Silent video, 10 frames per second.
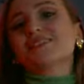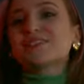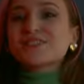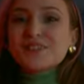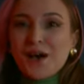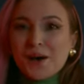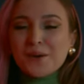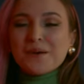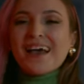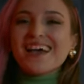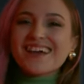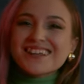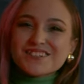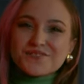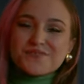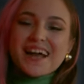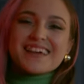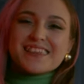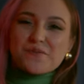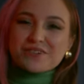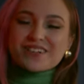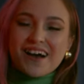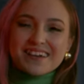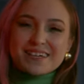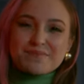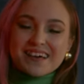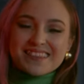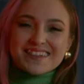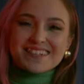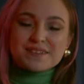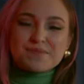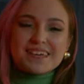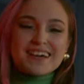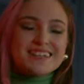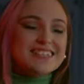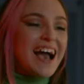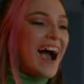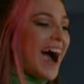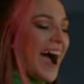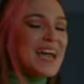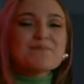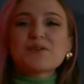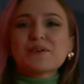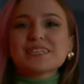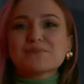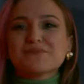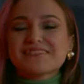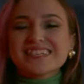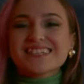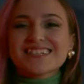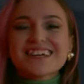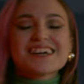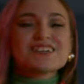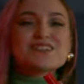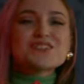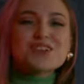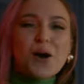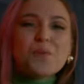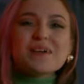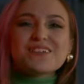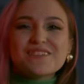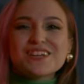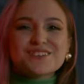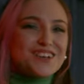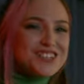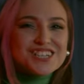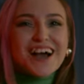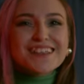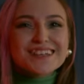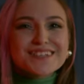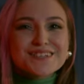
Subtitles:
So, it is great that we're talking about this because I am going to be releasing so many videos on gialli